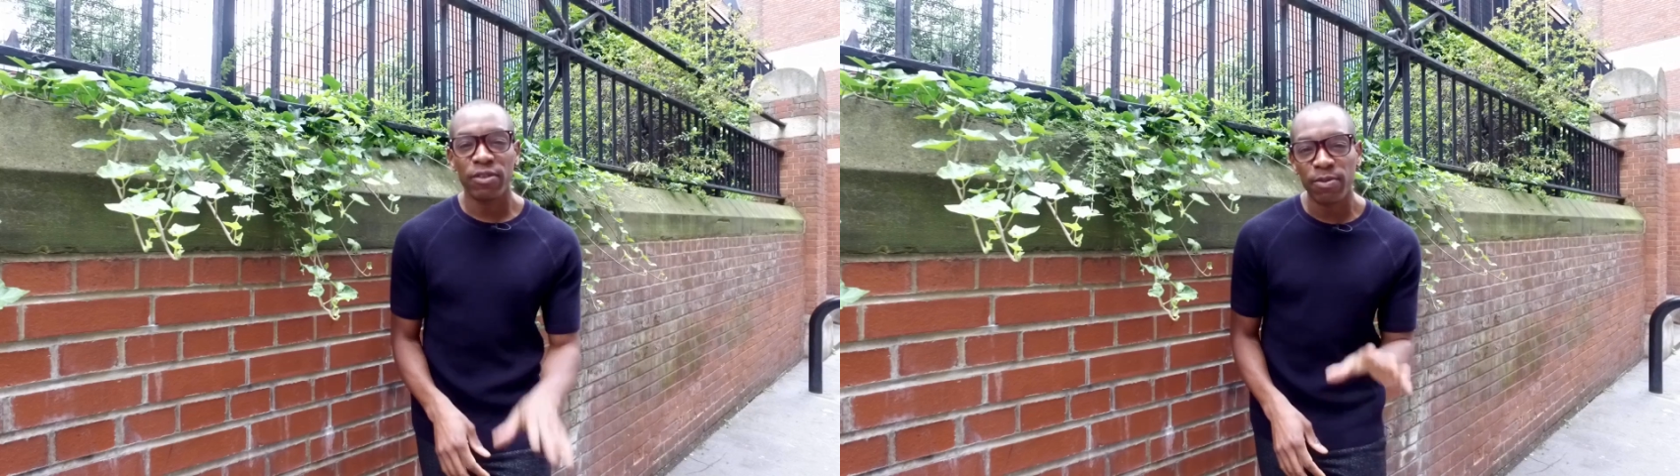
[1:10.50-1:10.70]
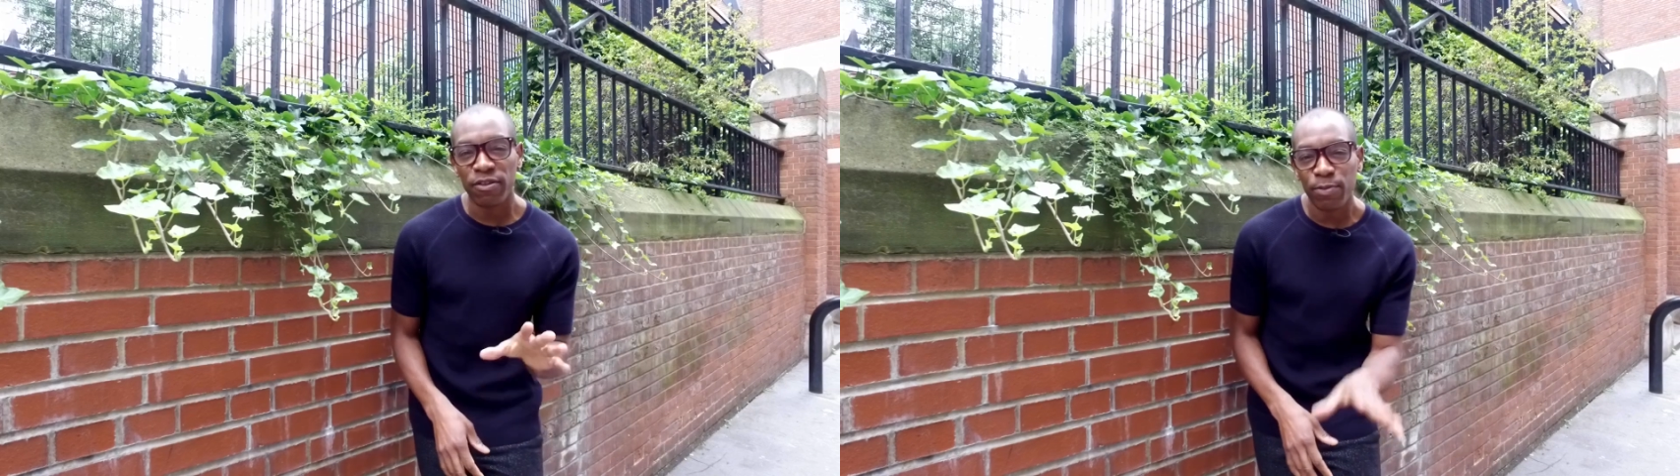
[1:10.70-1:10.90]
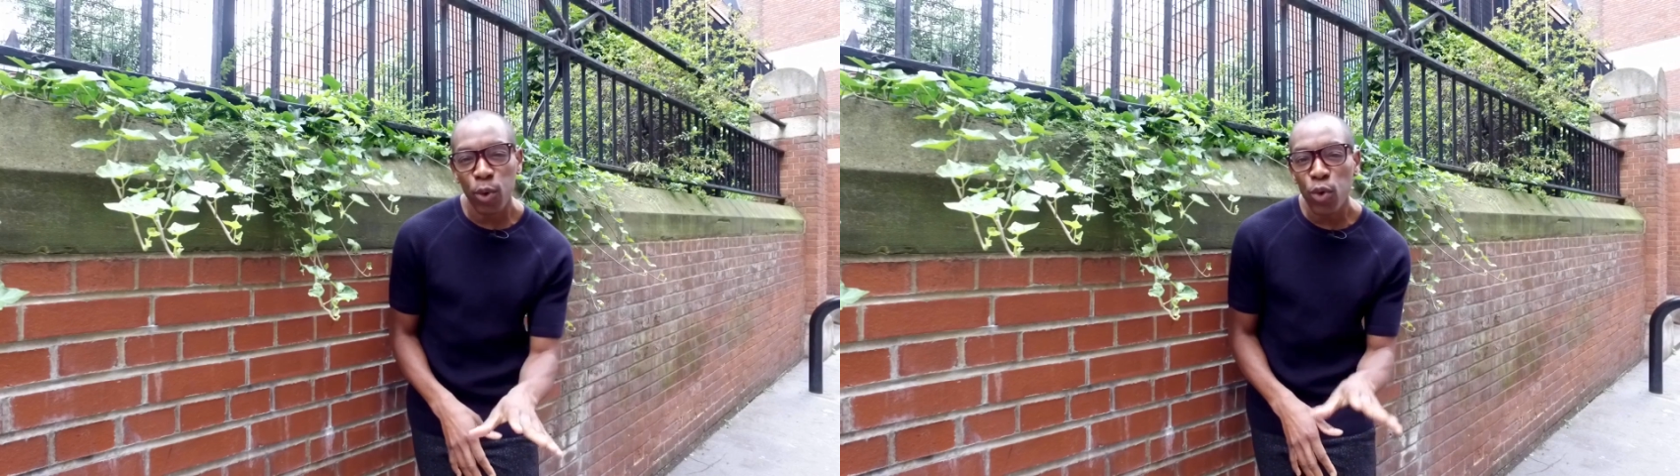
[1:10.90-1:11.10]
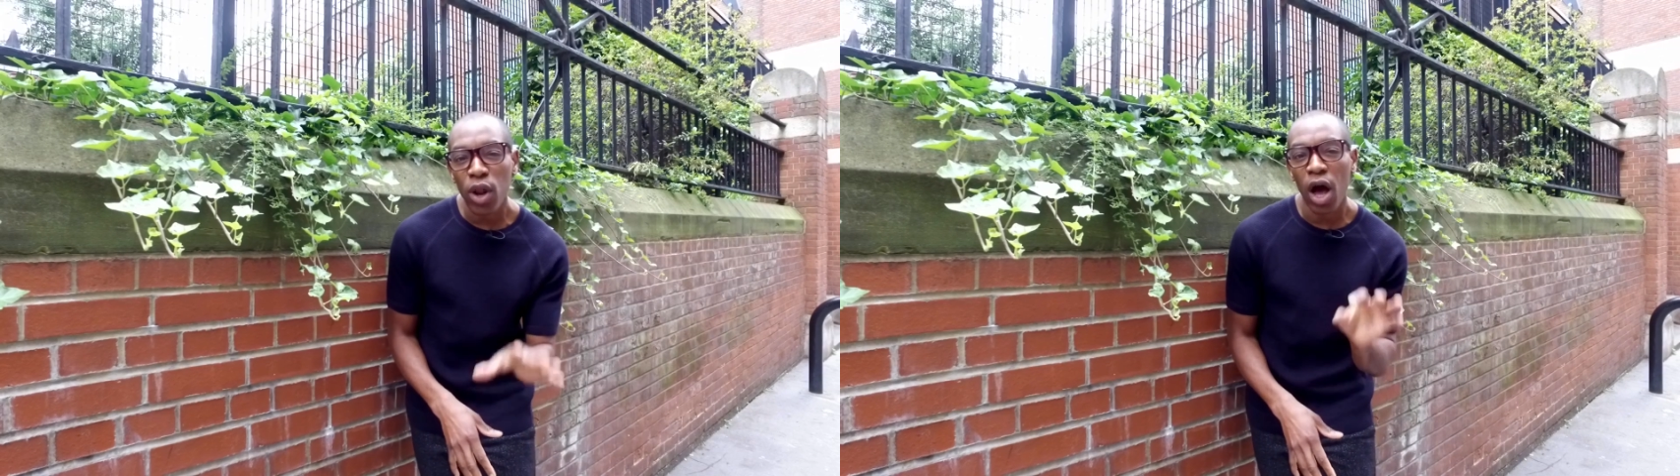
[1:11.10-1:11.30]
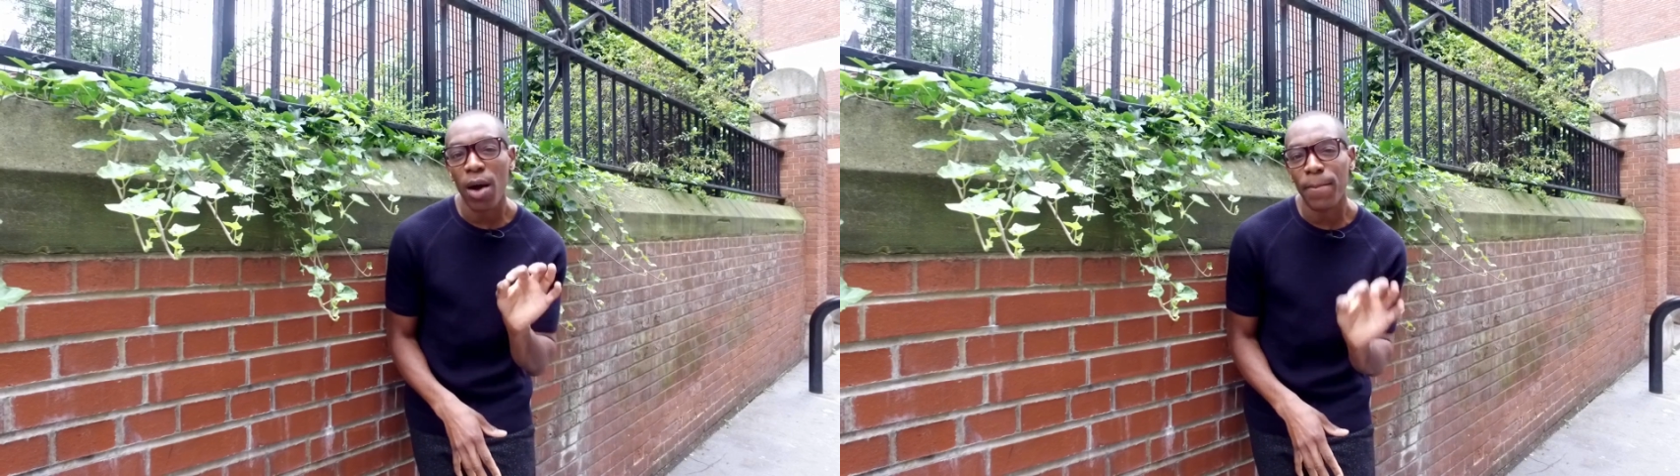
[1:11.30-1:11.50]
are some
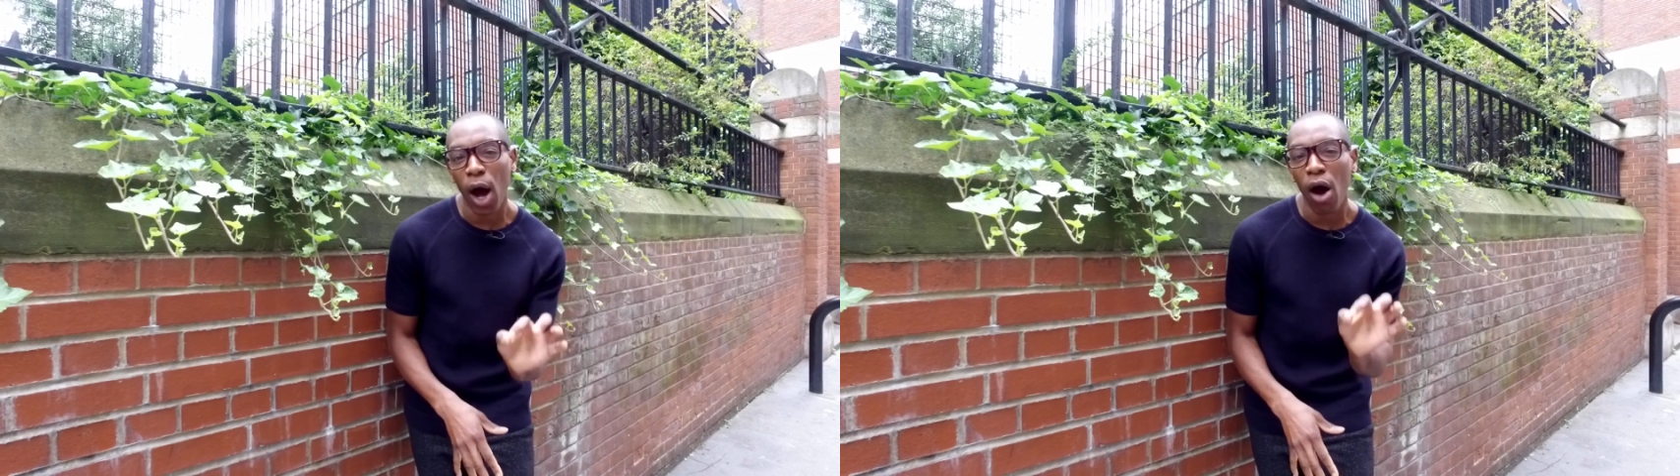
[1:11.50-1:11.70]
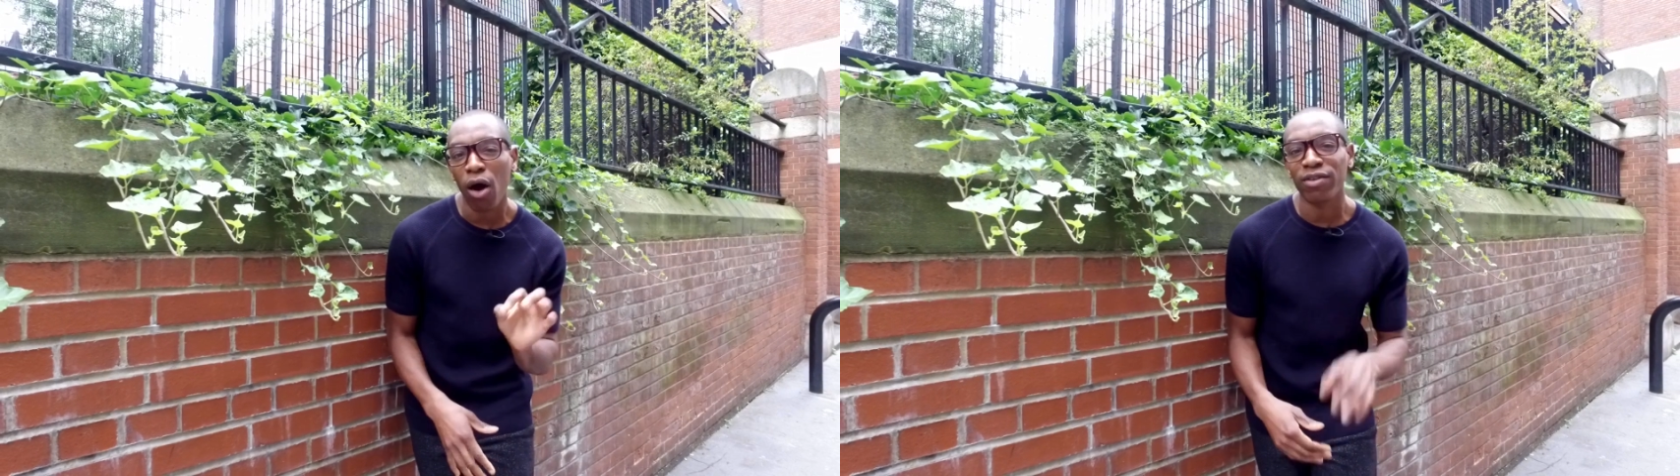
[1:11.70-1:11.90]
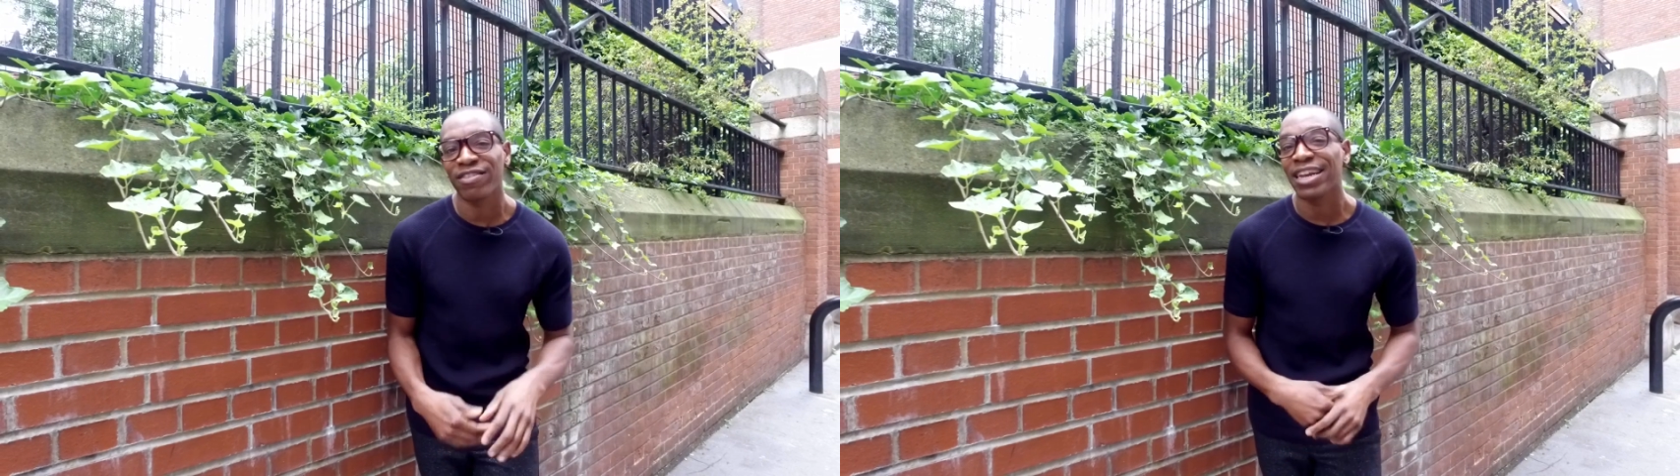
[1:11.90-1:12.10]
smaller parks